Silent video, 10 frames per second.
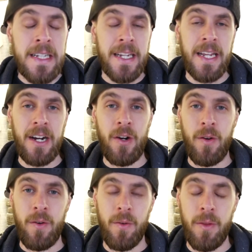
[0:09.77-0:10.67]

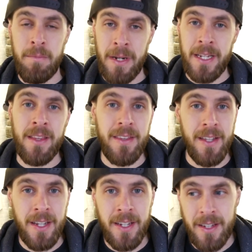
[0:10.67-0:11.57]
Now, the main
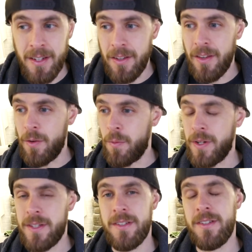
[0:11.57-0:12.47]
thing that I
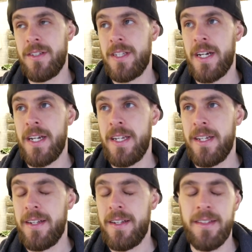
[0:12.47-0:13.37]
wanted to do today
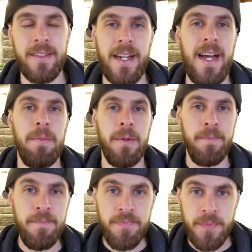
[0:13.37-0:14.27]
isn't going to happen.
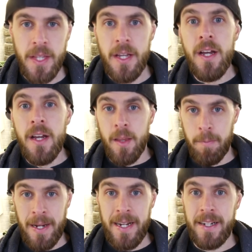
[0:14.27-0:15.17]
The
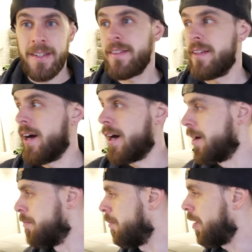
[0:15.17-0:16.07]
bags,
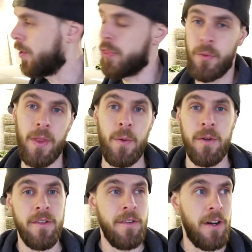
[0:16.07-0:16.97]
I thought they would
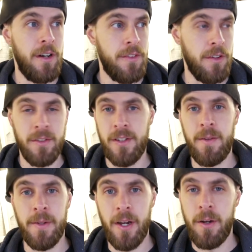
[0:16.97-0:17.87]
have arrived a long
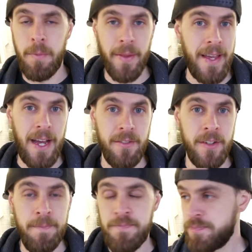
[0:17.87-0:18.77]
time ago, but they haven't.